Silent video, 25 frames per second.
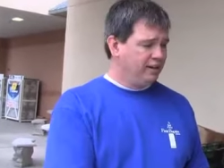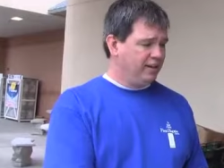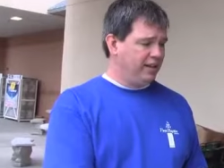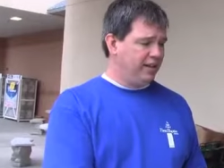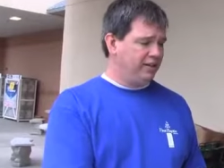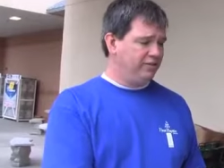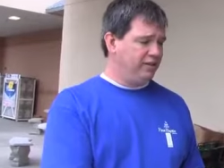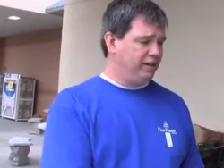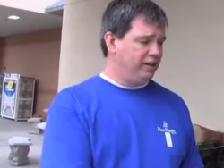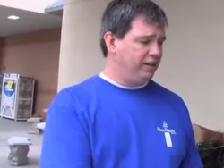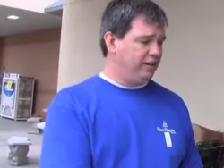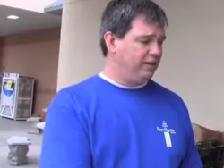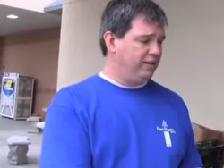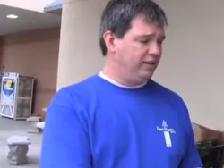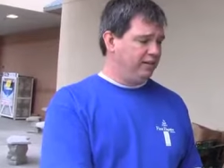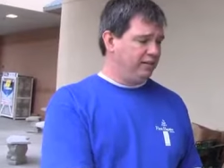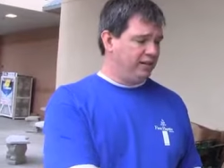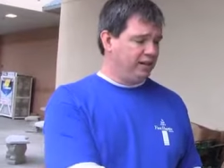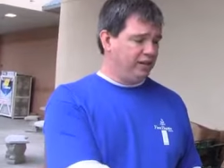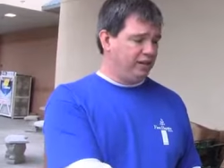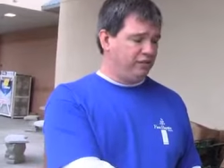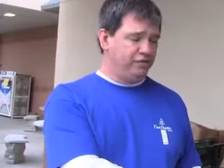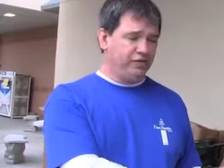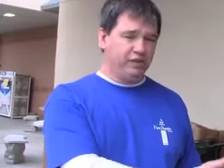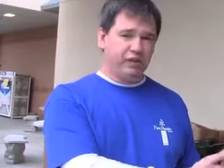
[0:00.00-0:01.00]
they've uh, you
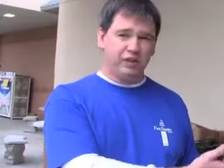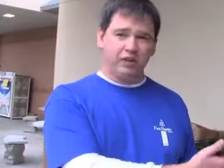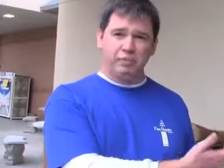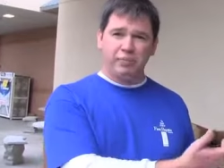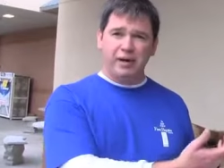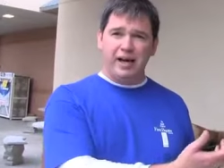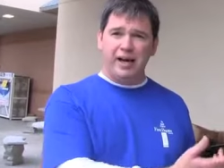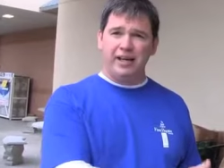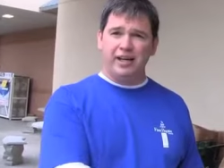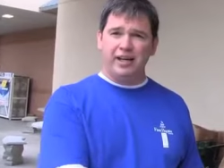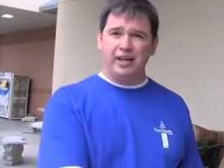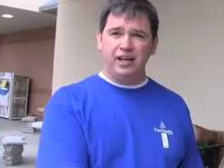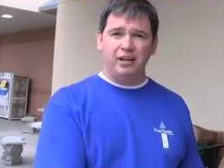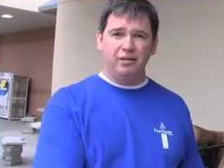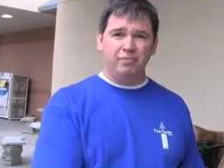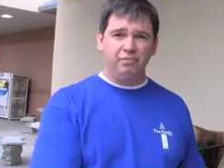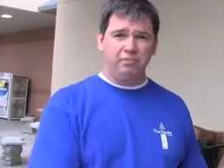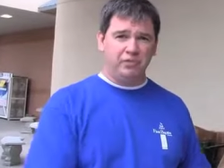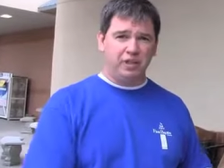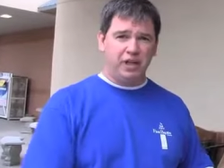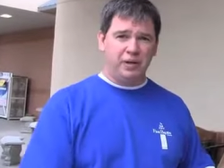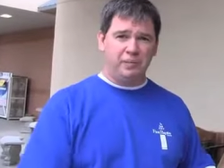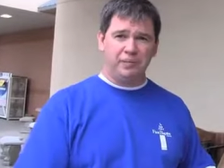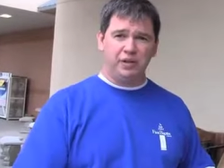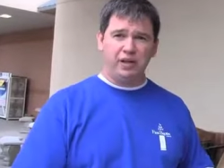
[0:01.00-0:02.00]
know fill the bag
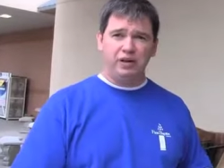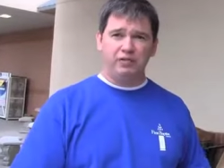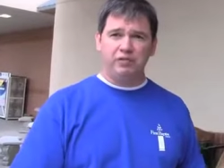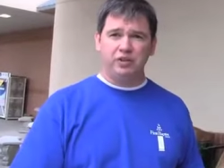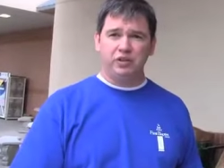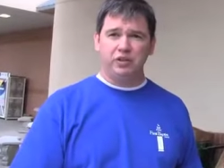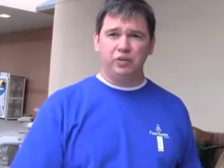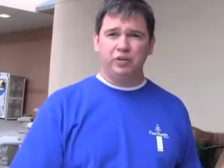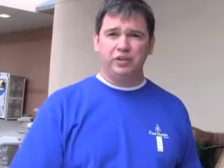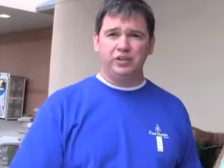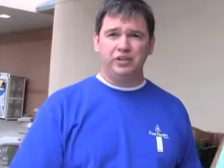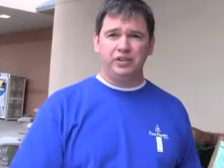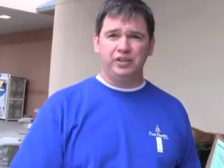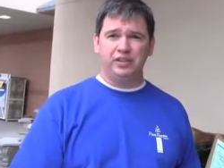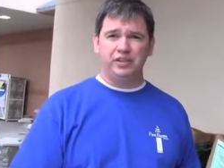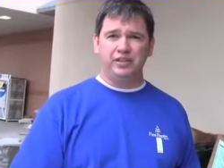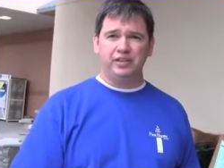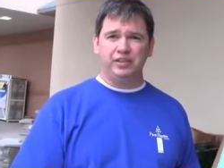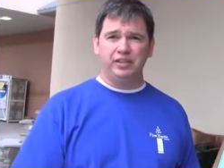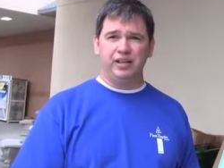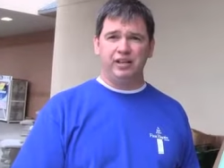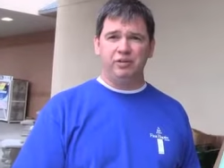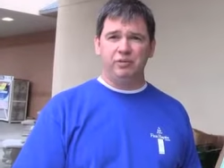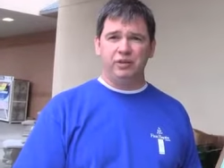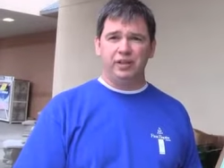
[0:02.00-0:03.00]
up, drop it off to us. Uh,
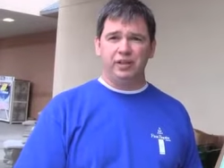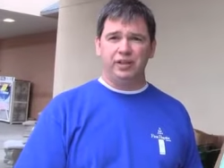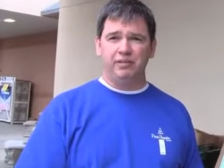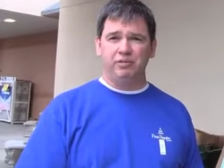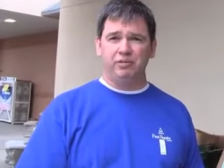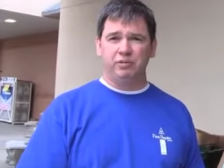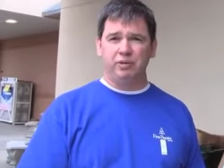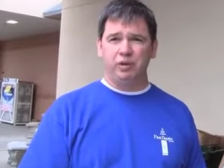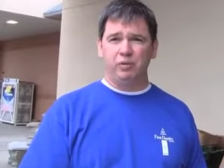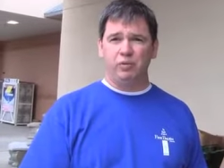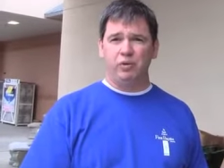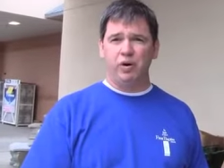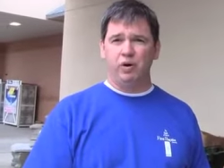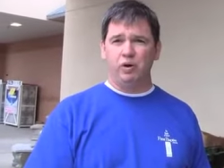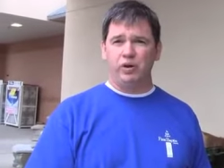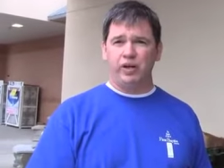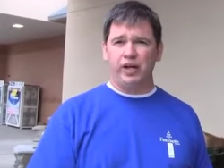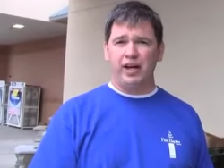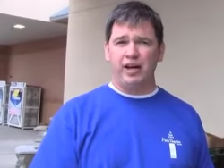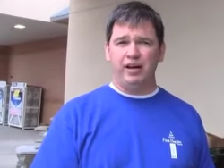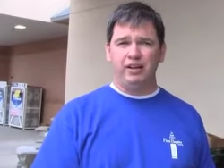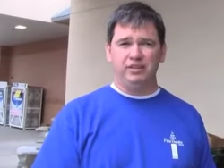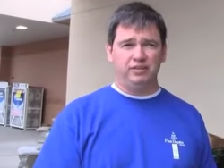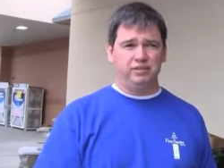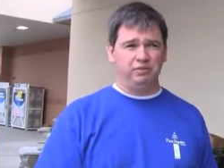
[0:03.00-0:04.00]
you know when they when they walk
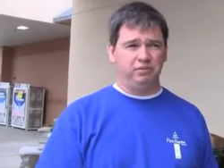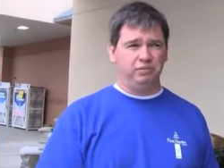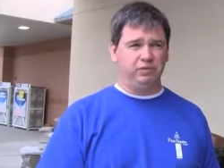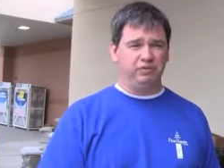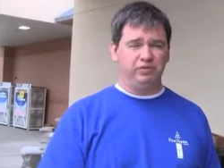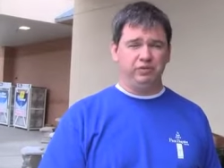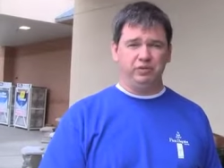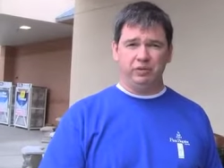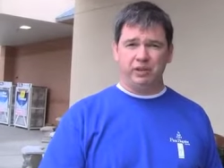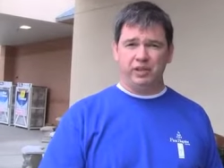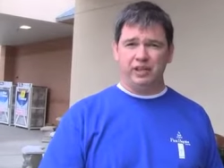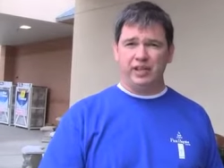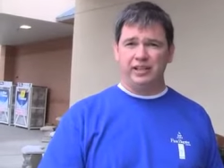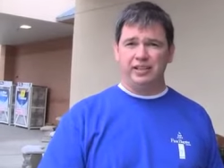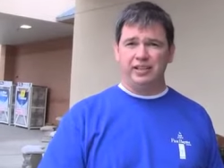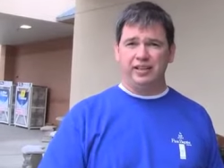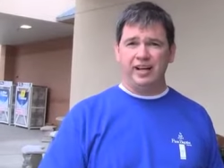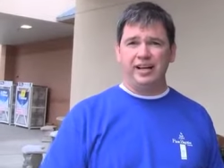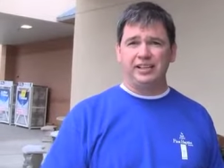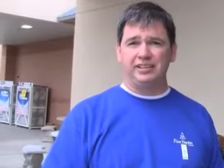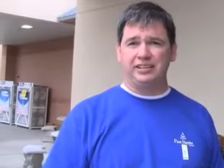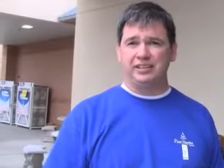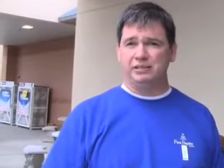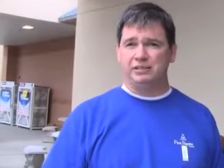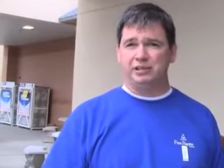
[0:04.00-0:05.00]
out, collected
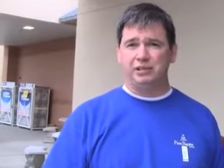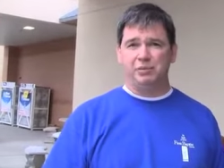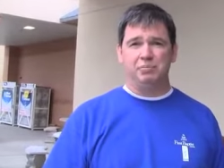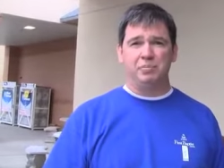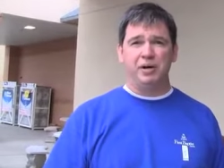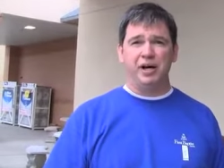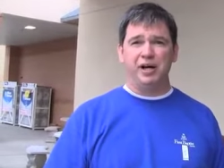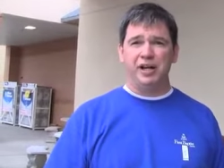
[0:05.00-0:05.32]
actually some